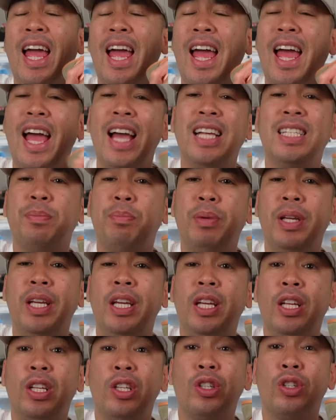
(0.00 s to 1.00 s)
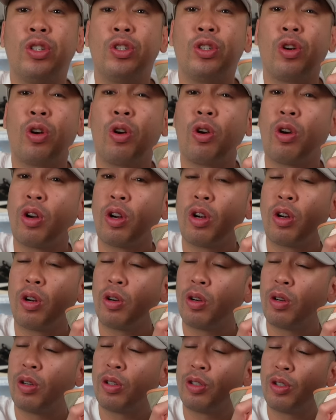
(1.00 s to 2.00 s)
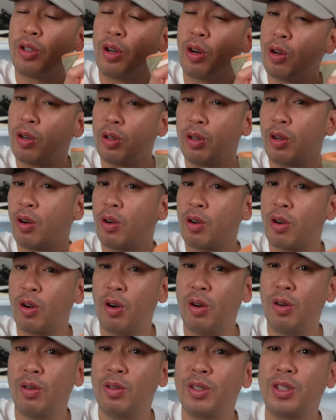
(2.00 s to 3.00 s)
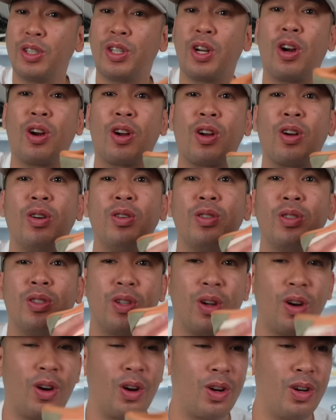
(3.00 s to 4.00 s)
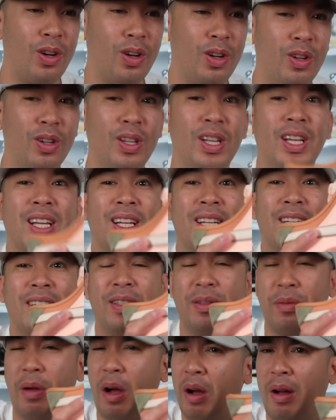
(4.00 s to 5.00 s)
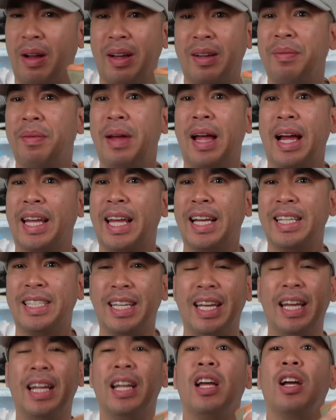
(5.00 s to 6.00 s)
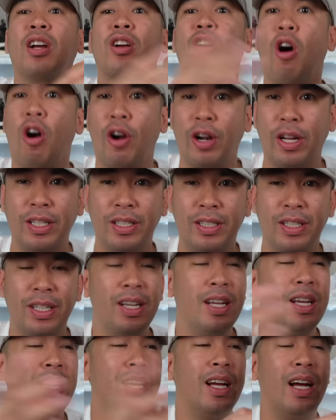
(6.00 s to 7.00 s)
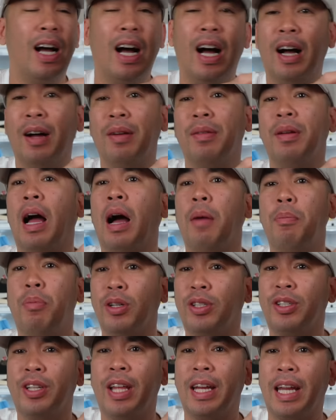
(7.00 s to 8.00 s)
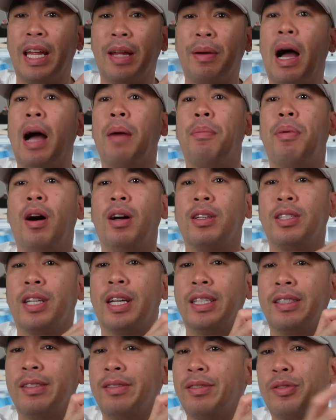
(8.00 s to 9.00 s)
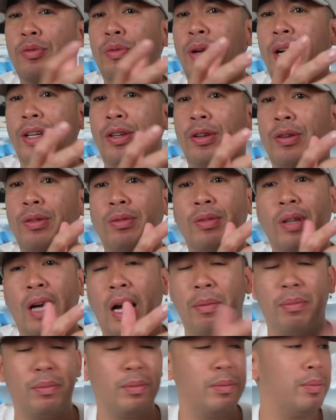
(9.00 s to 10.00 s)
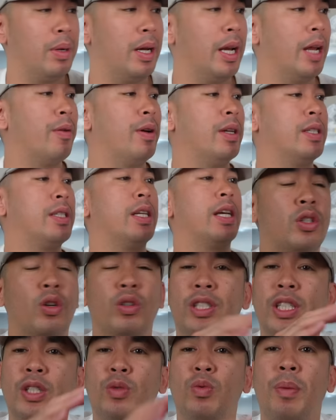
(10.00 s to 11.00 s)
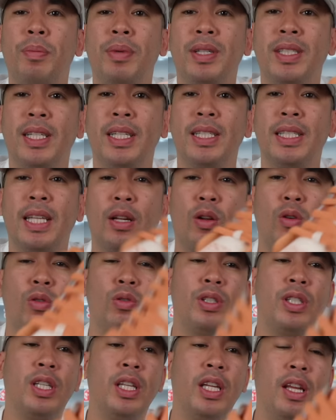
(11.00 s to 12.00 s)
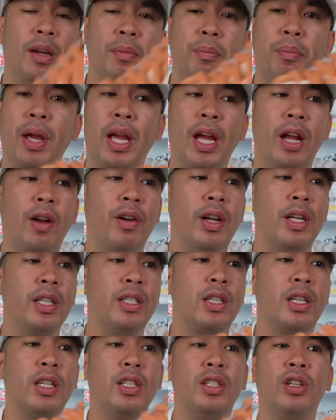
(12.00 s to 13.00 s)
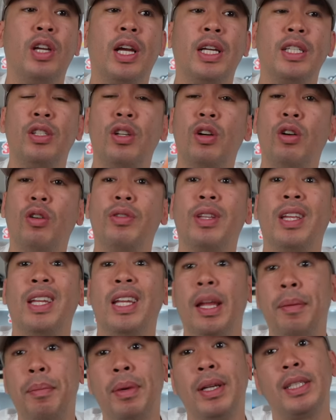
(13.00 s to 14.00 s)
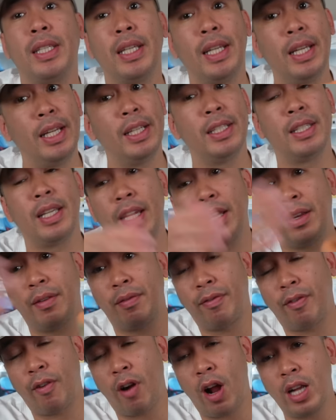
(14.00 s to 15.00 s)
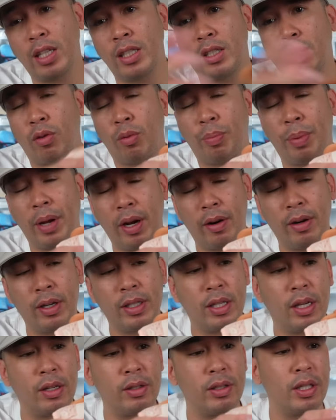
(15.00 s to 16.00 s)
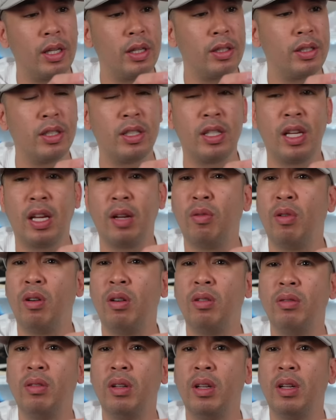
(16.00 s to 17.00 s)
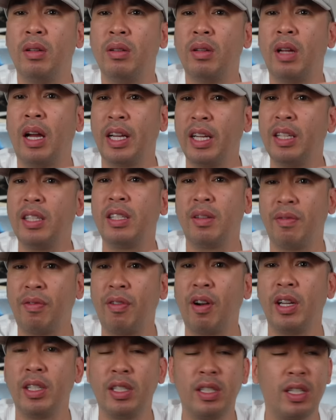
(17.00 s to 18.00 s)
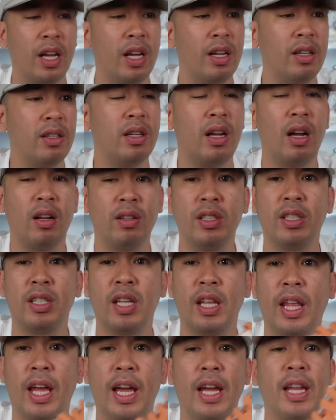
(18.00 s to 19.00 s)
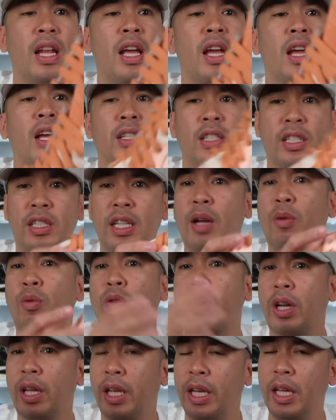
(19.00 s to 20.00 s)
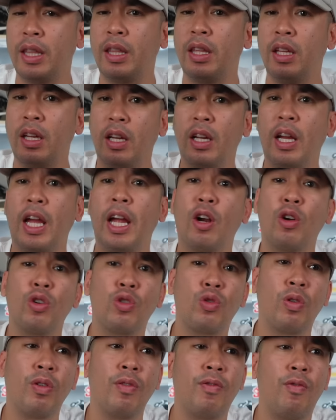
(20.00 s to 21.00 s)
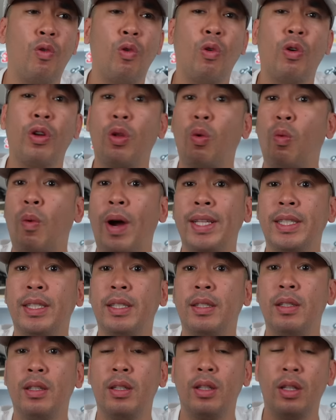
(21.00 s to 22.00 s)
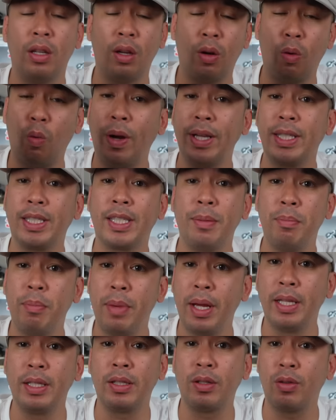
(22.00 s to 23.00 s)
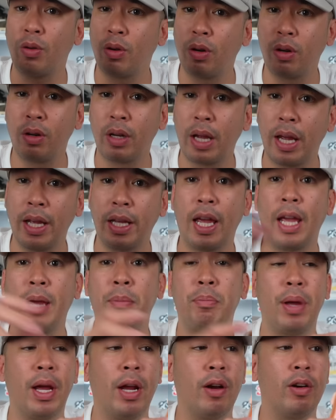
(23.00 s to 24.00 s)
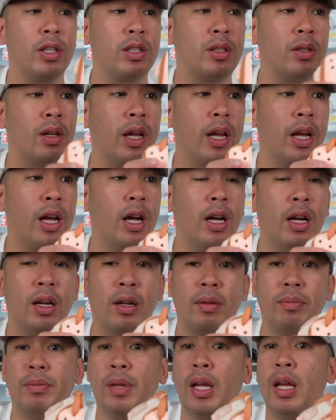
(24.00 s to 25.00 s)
SB Turk Turkle Turkle Oh man, I can't say it. Gardens. Uh, I butchered that name. I apologize. That's what I do. I, but anyways, so it just represents that whole city in Paris, because you guys know the Olympics is in France or Paris. I, I should say. Well, I guess France. Yeah, I'll just say that. Just like we're gonna get the Air Jordan 4, the white the wet cements or aka Paris uh,